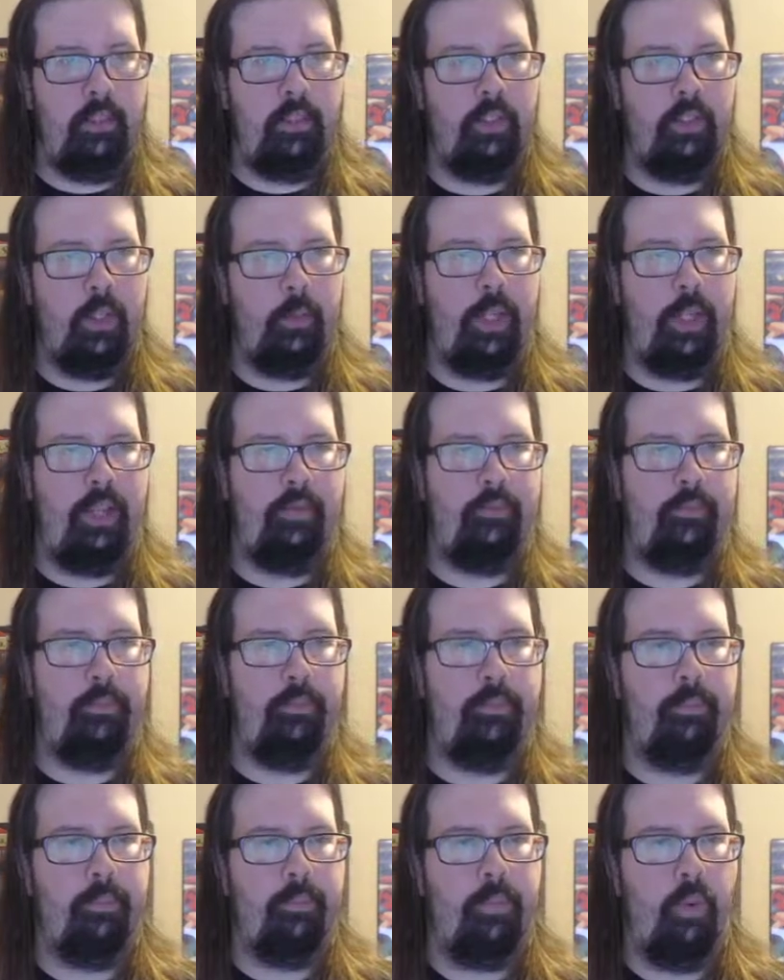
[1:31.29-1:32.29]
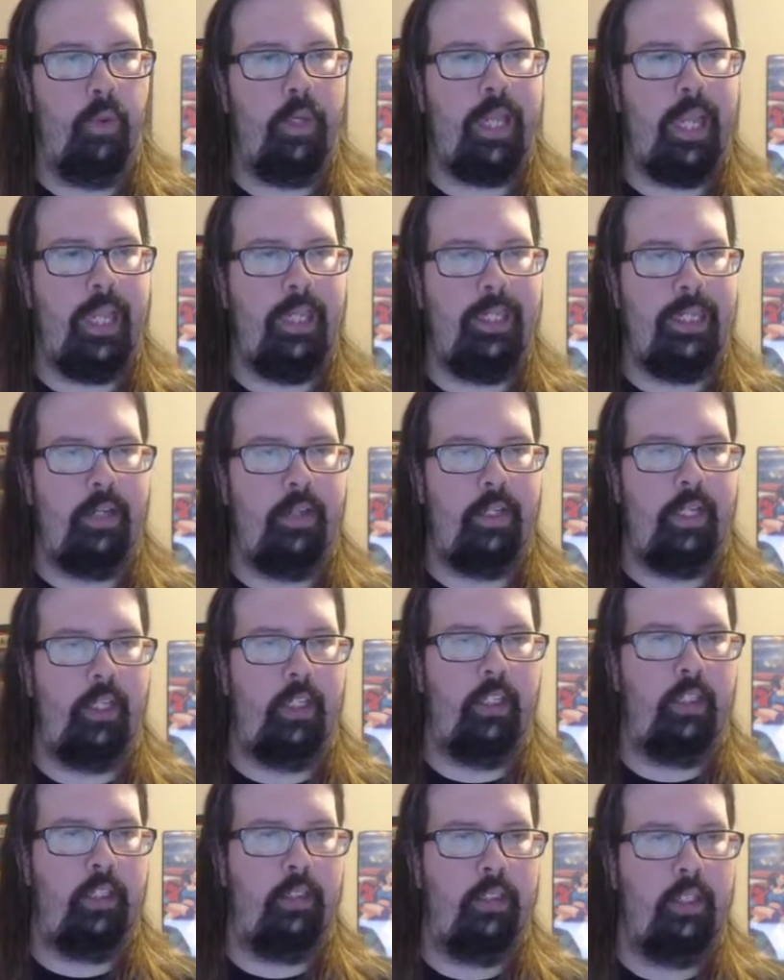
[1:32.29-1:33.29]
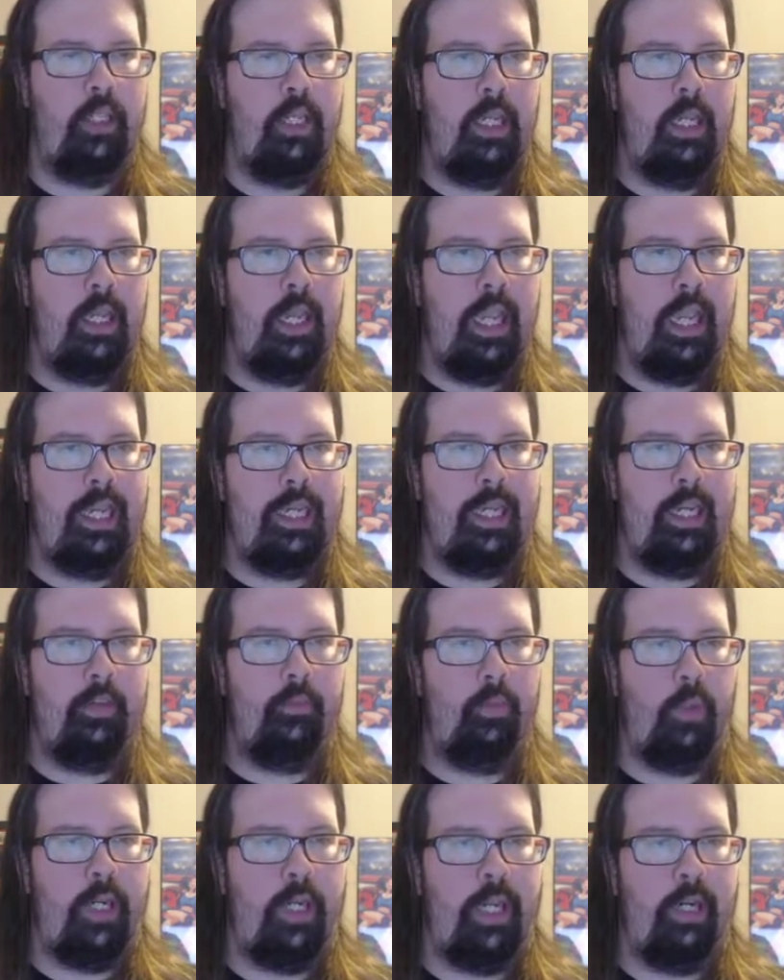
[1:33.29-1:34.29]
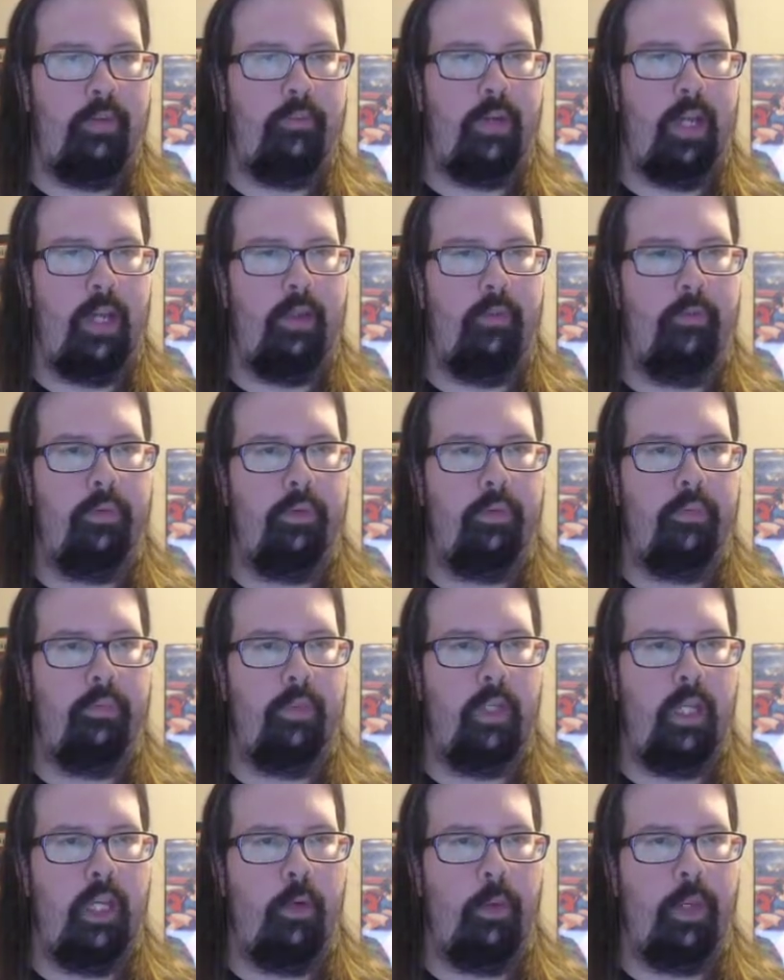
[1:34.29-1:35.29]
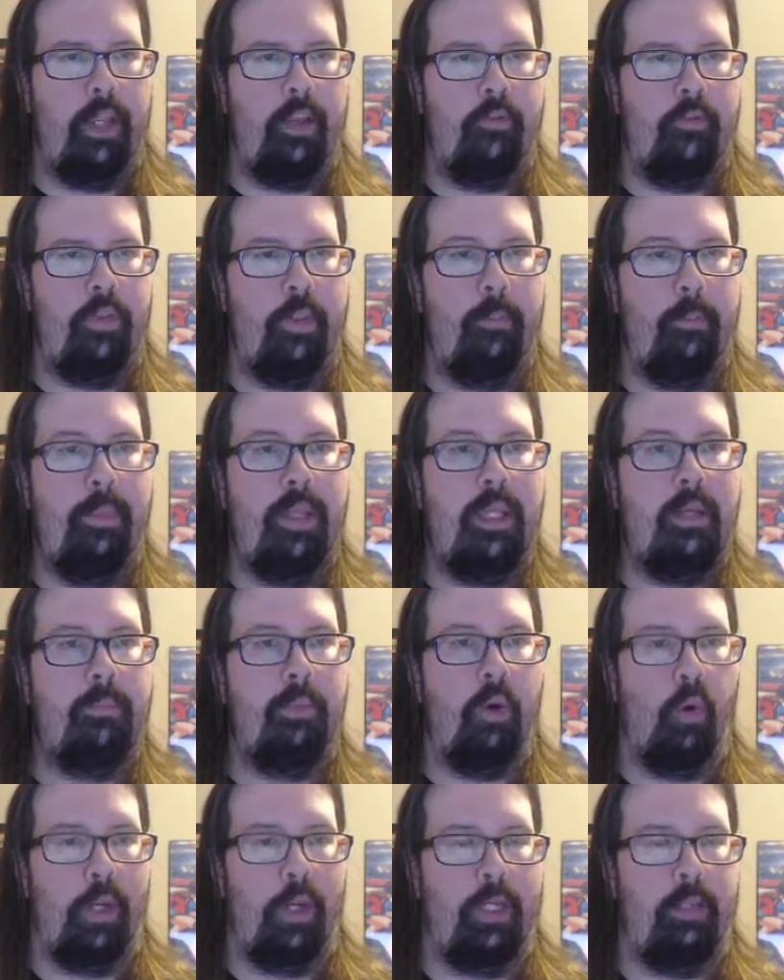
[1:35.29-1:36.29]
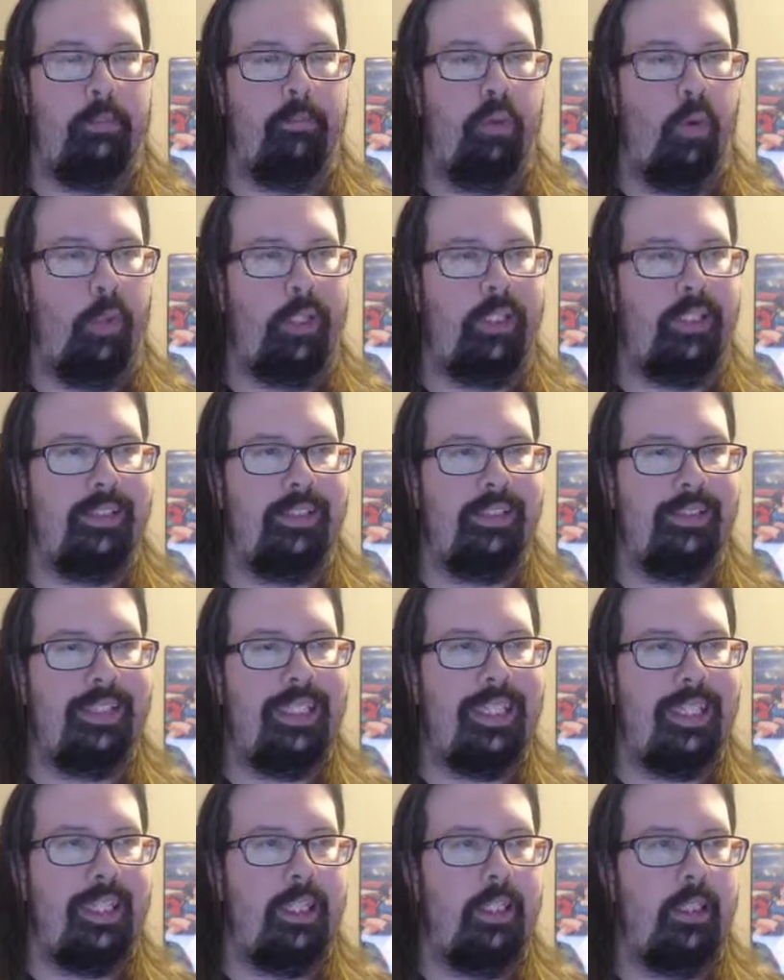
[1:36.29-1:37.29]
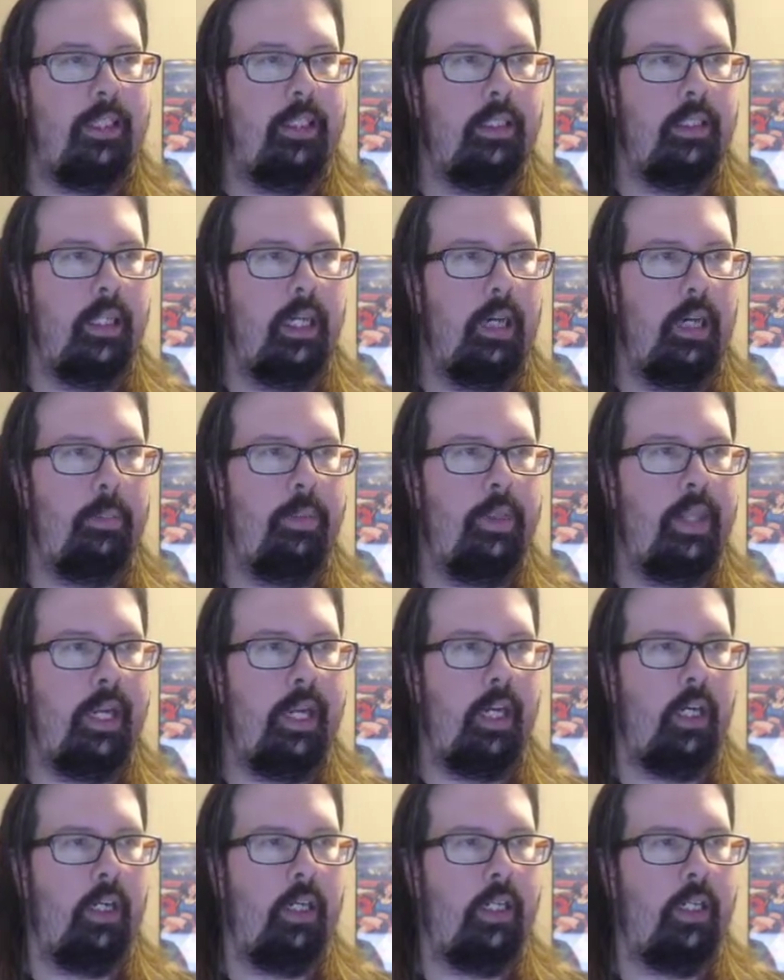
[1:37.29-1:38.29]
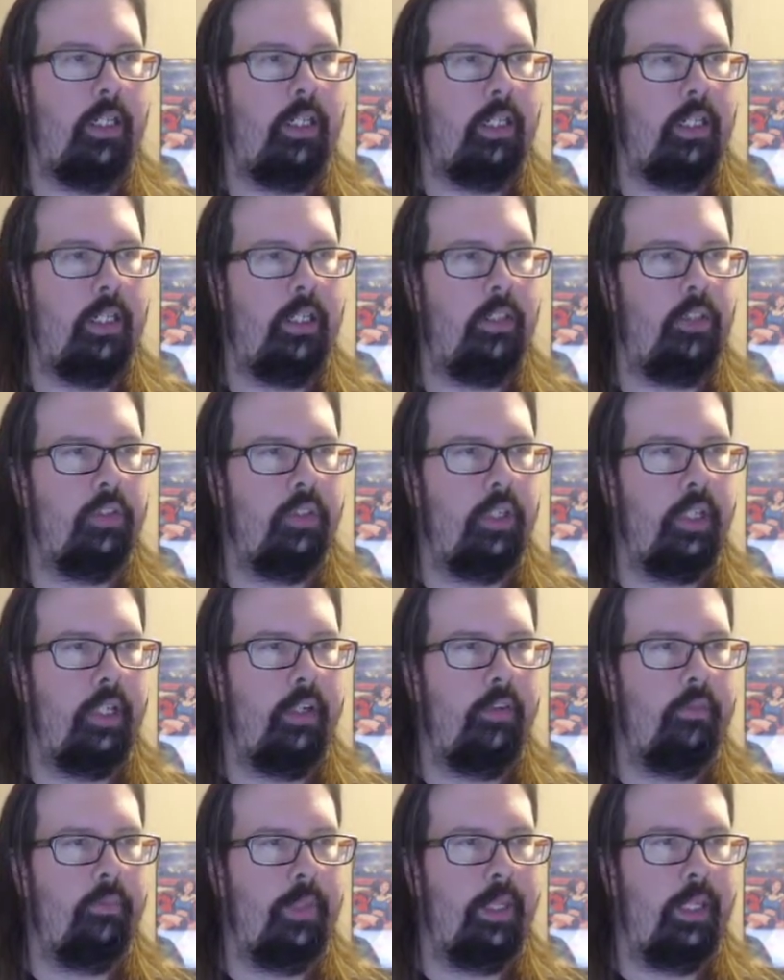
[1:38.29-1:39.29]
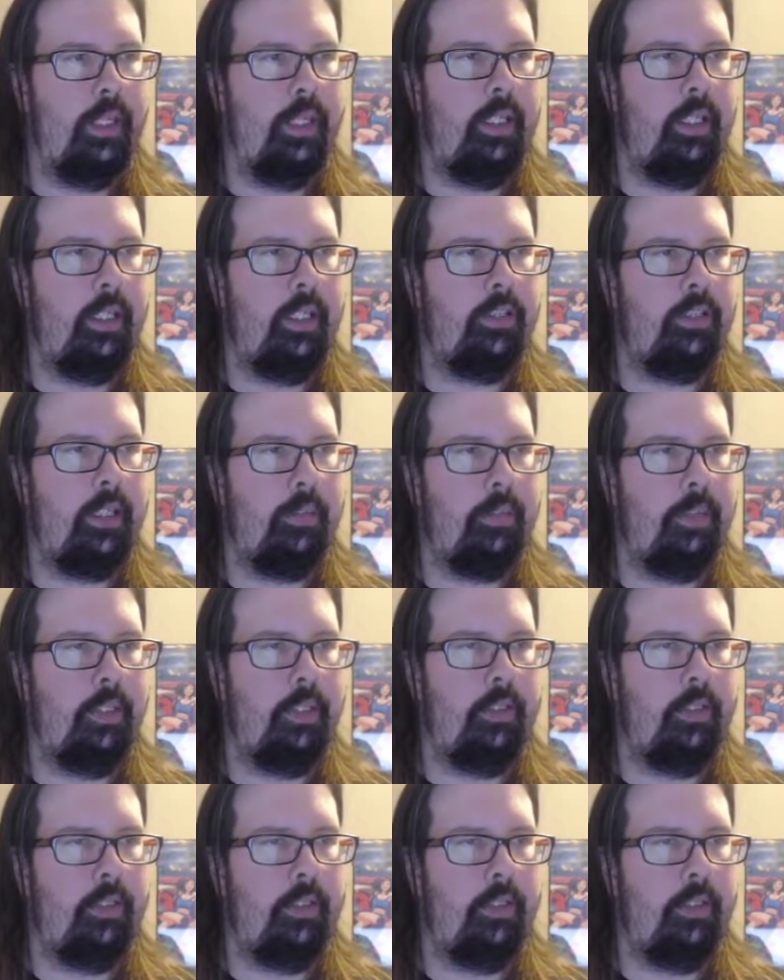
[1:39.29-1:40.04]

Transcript: And we have point A down here at -1, -5. And we have the midpoint, point C, up there. And I should have made a segment.